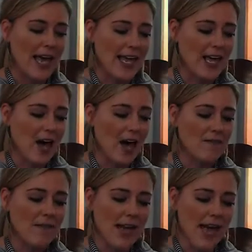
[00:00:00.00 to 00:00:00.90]
It
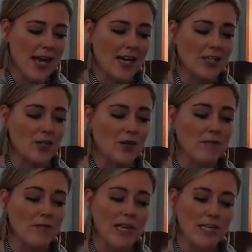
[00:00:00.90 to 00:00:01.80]
often had a sort
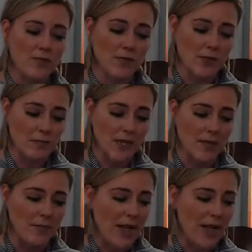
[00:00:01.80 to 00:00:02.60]
of peaceful smell,